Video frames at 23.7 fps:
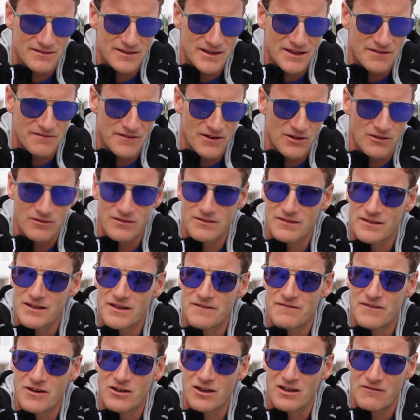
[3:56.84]
it felt
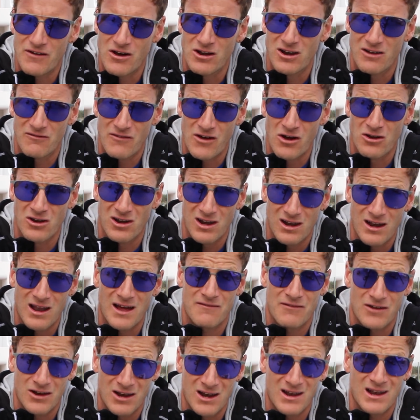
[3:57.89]

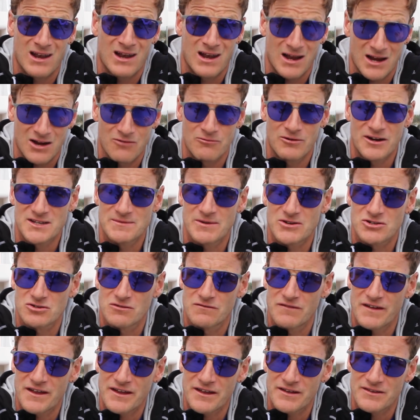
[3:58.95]
like a really
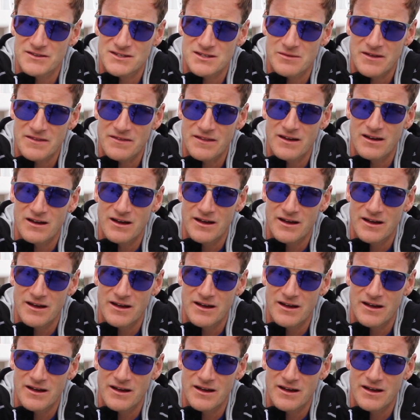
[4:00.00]
special thing, and something that